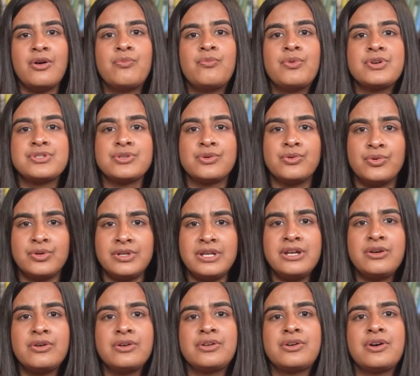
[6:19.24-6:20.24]
which
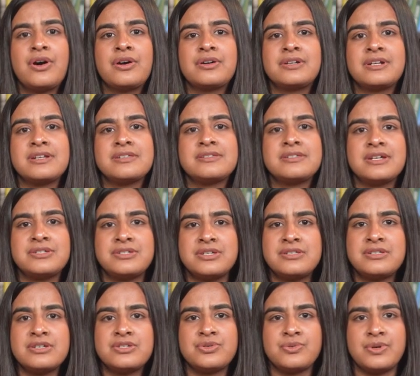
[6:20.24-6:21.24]
only concocted such
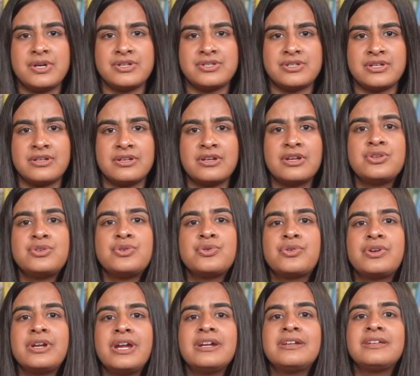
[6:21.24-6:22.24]
a situation to
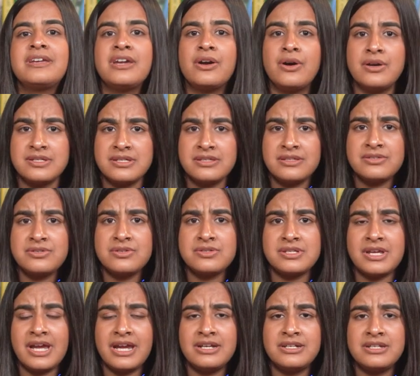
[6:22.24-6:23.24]
create chaos in the
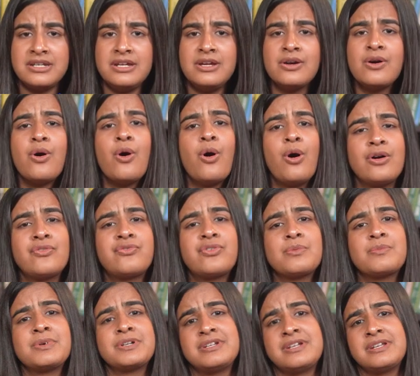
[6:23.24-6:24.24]
society or
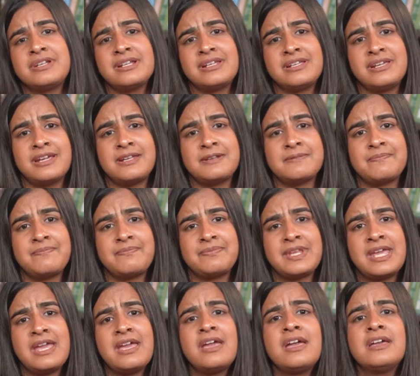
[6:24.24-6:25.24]
for material gain.
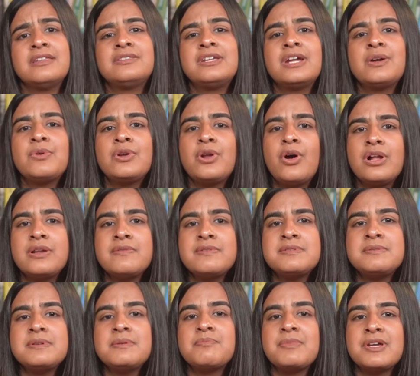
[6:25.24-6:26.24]
There will
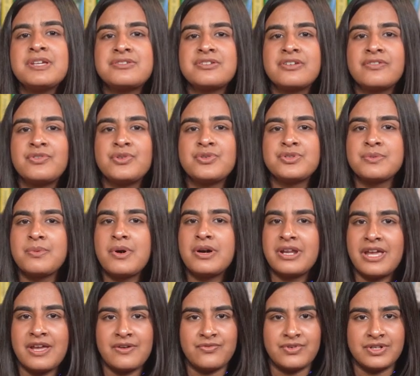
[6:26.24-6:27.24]
always be mixed reviews
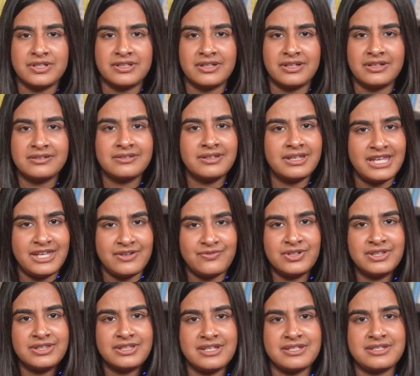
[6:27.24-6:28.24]
about everything,
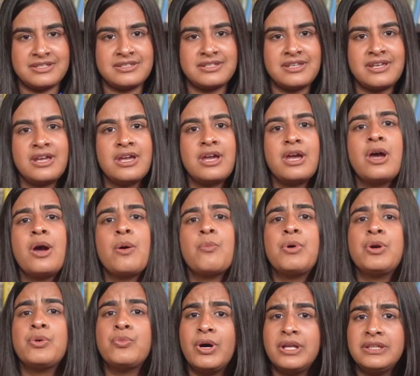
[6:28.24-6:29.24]
even this.
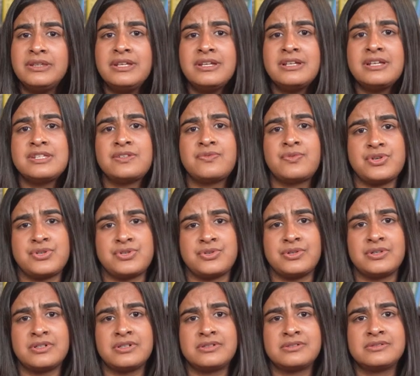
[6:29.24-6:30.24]
But one thing is for
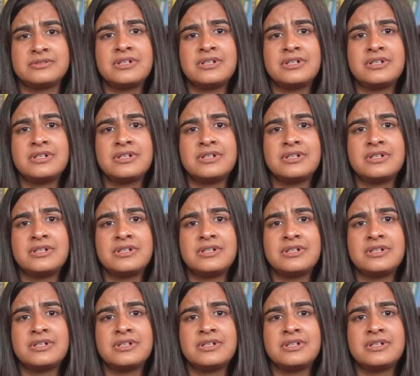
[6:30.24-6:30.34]
sure,